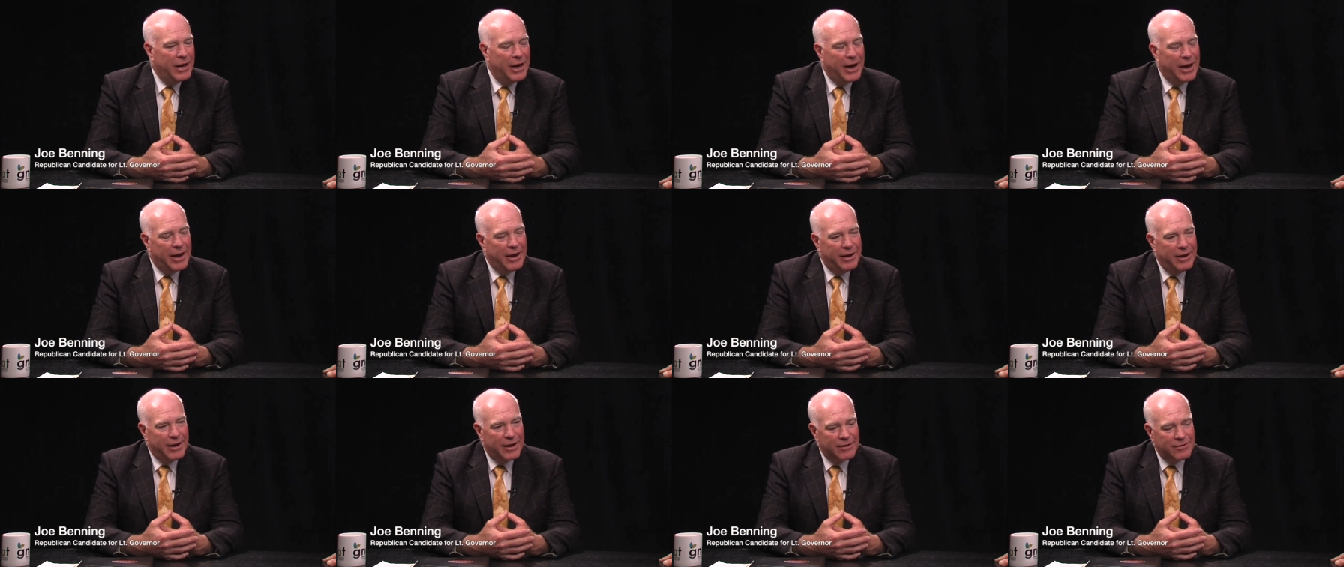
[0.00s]

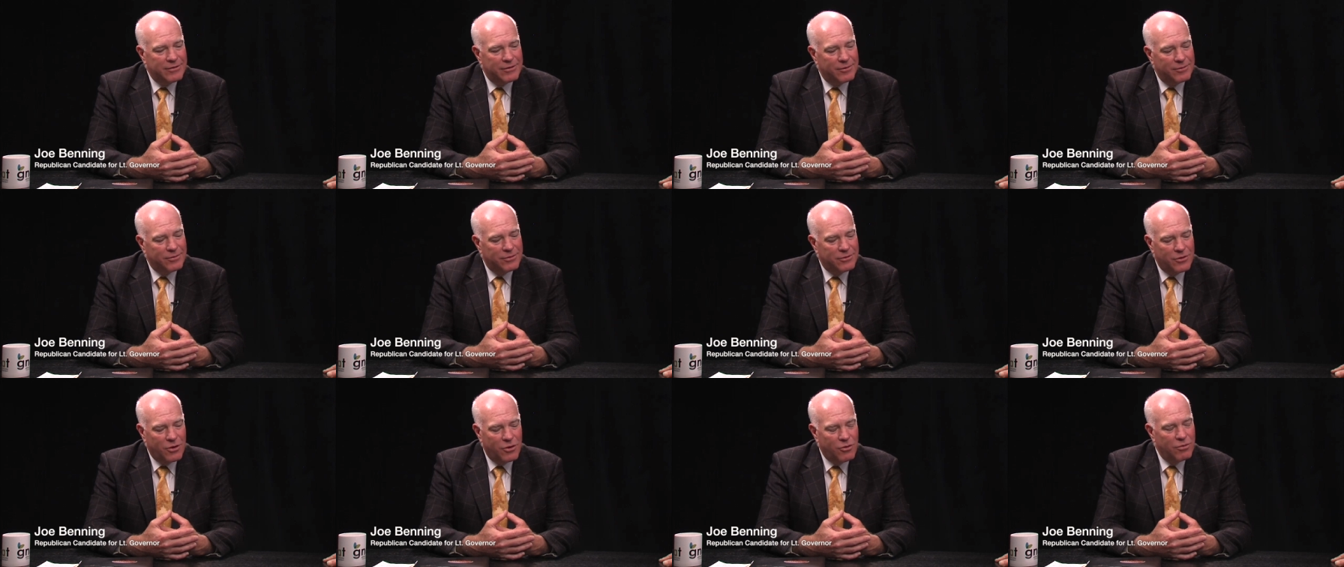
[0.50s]
And that's a
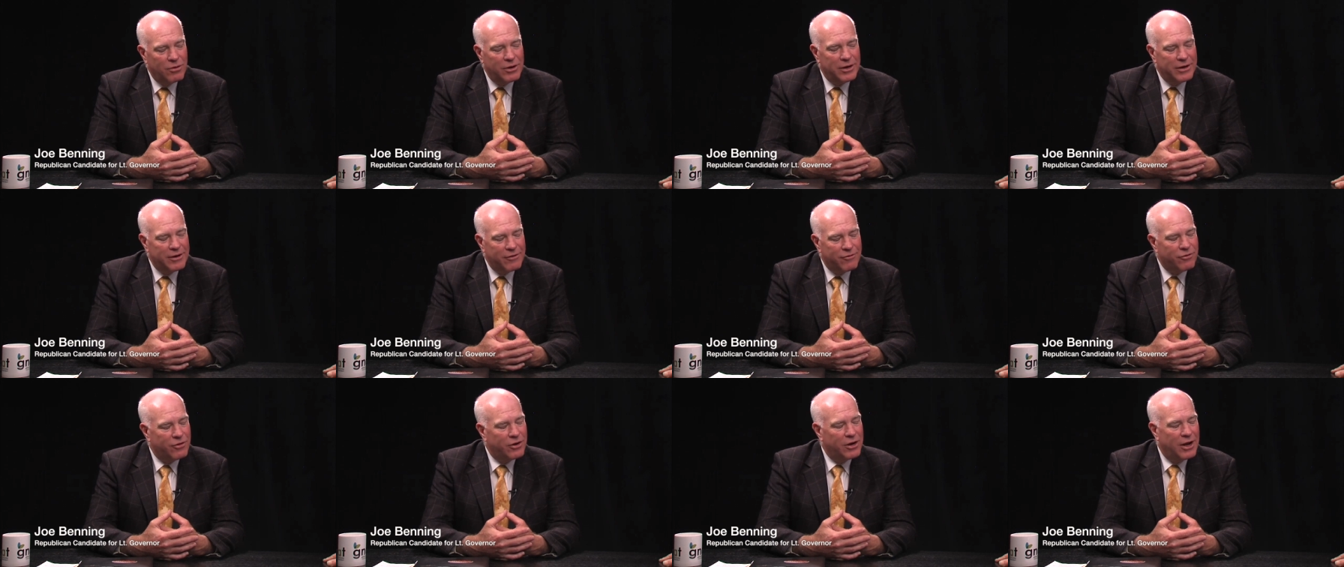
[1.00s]
totally
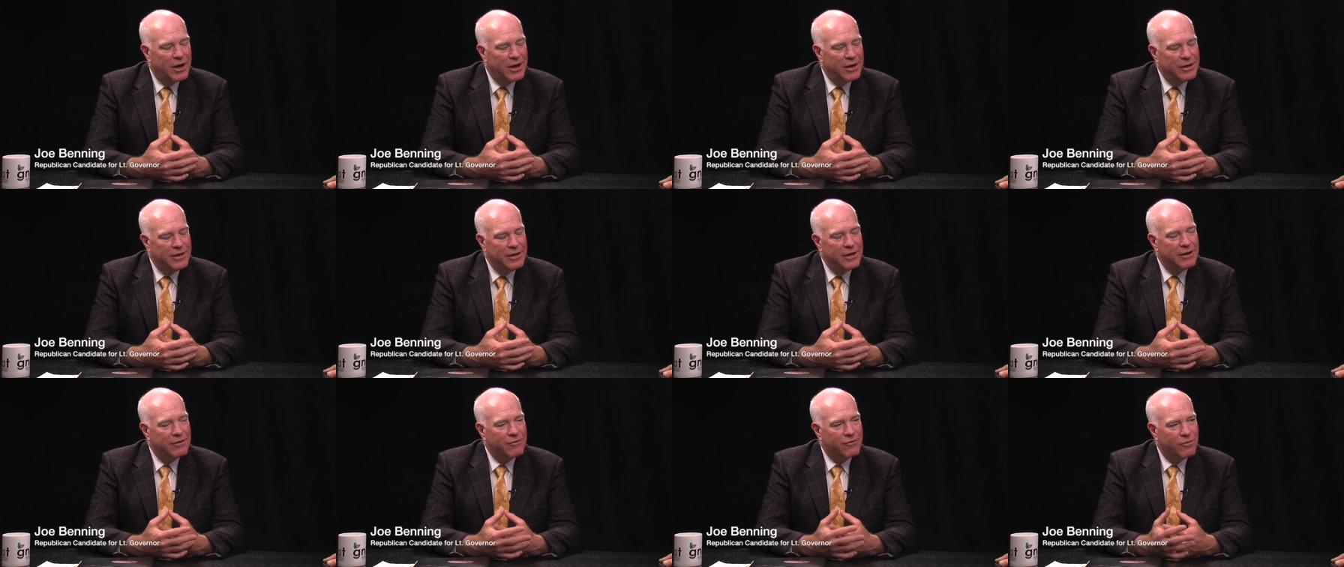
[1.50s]
different
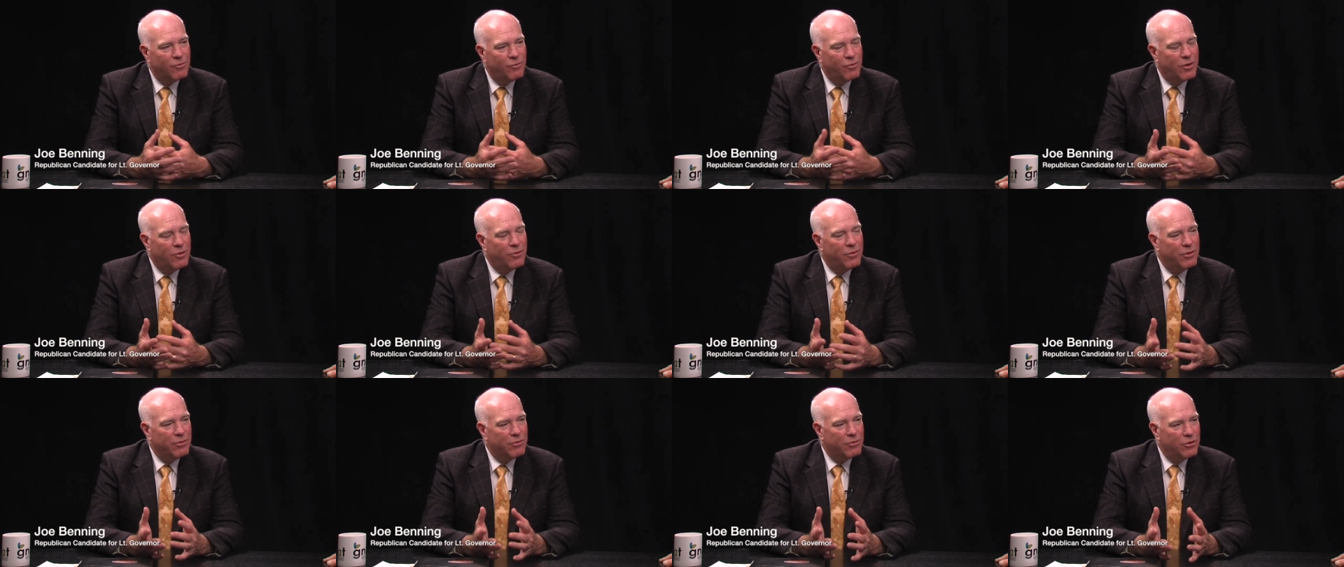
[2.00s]
idea from
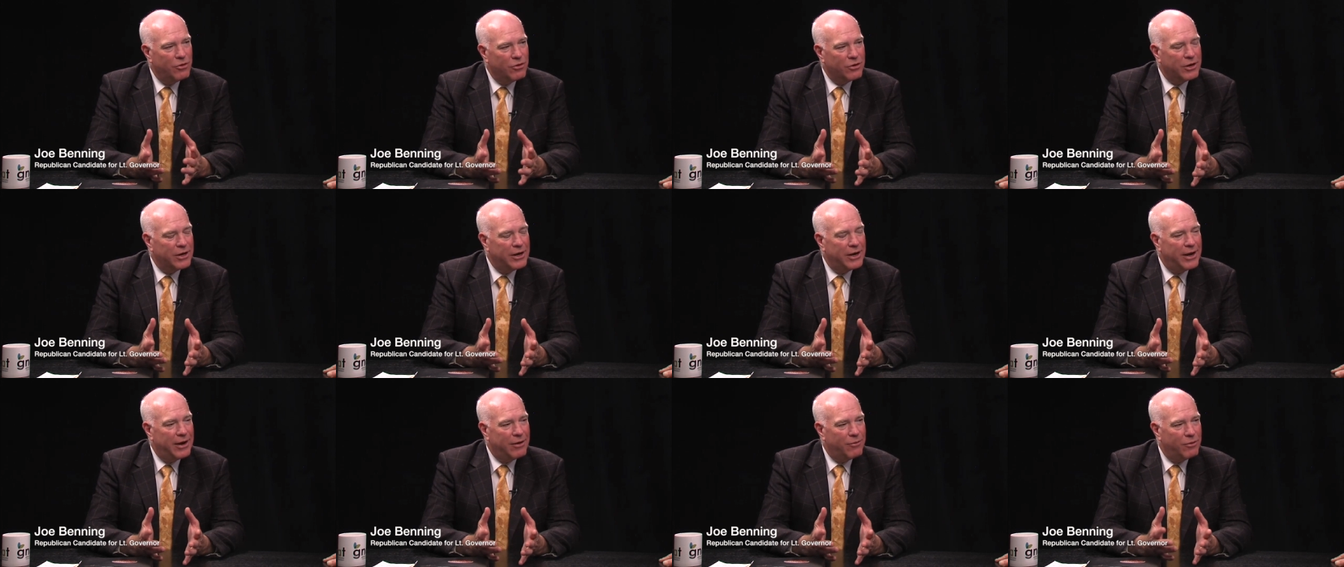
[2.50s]
what we were
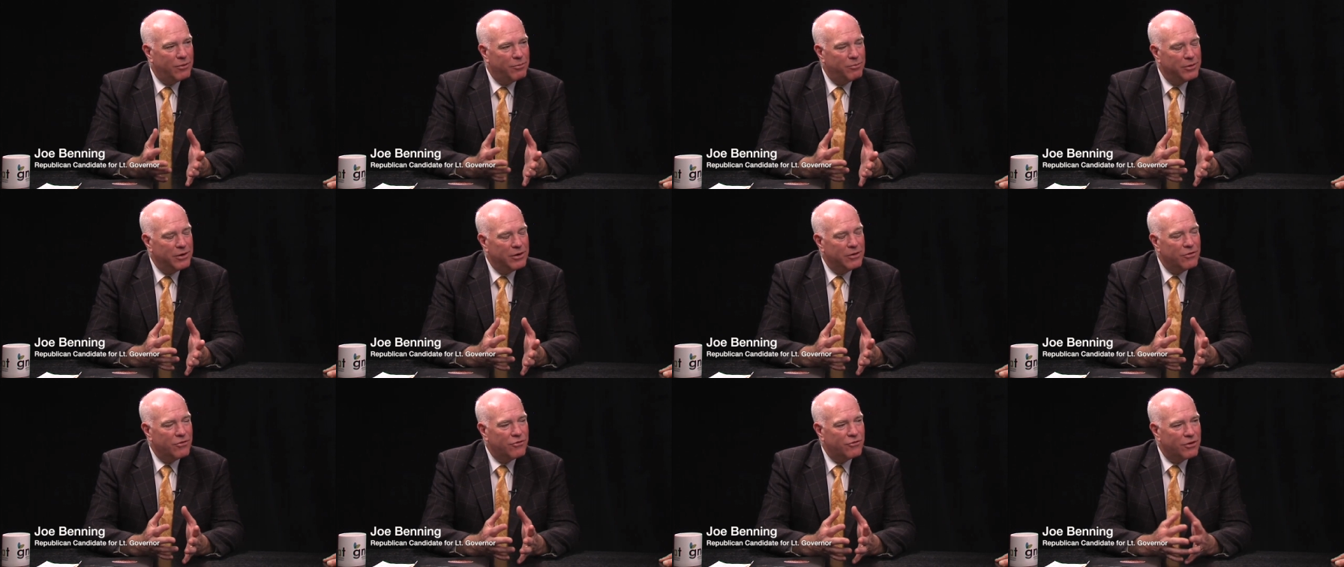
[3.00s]
looking at when
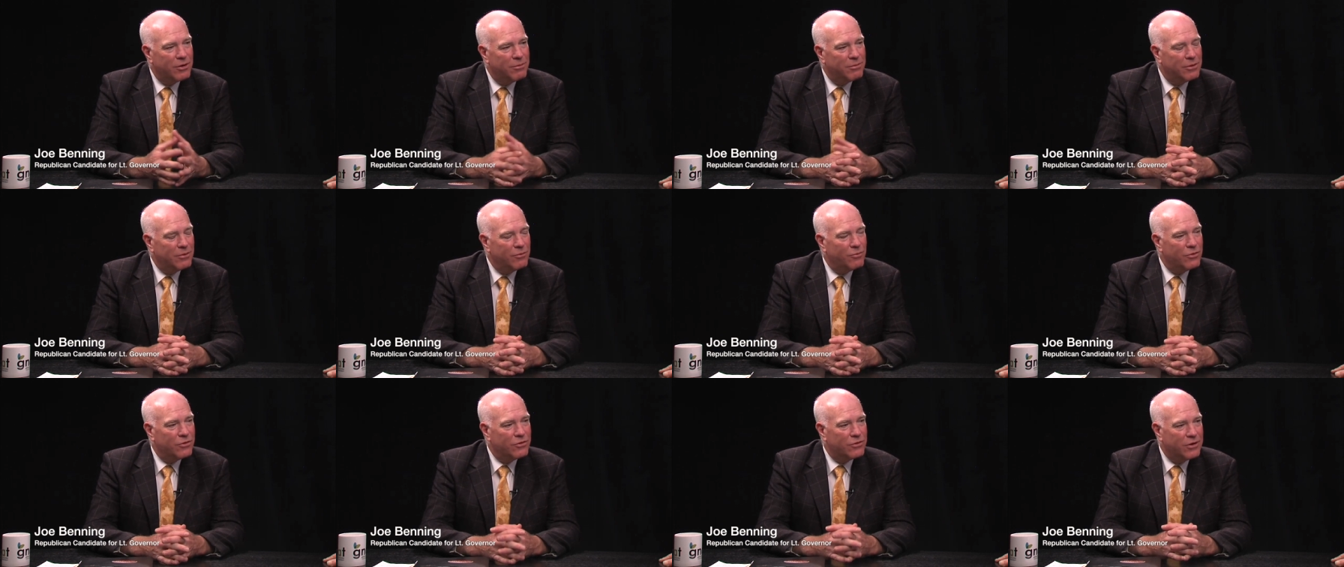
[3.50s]
Peter
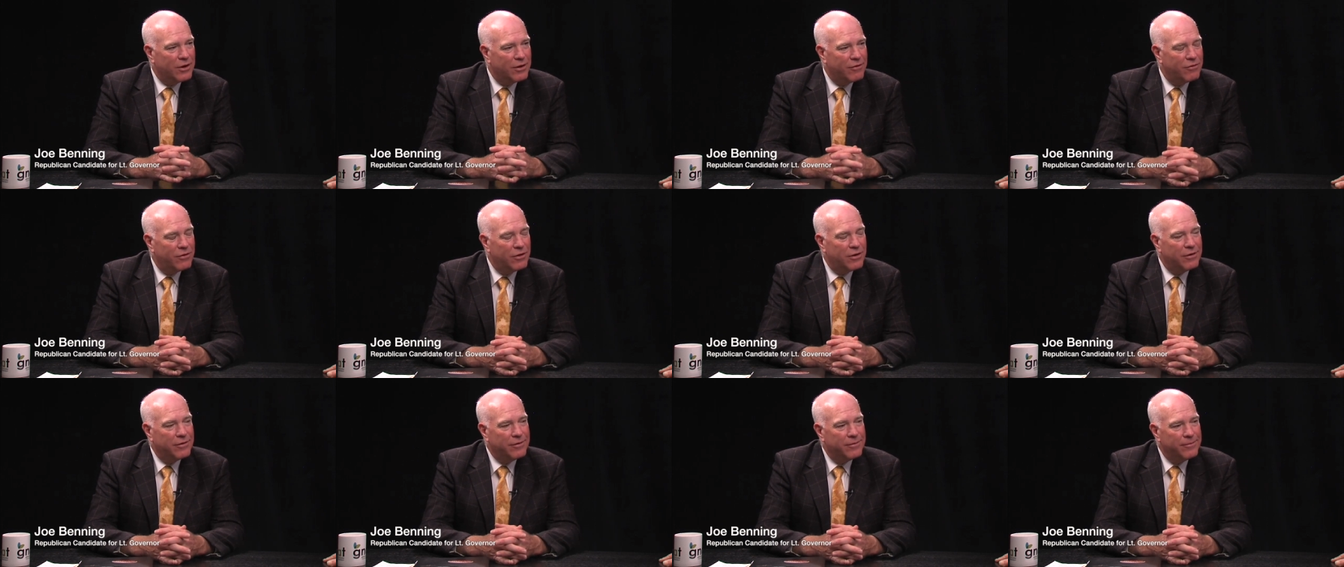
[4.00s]
Shumlin was governor.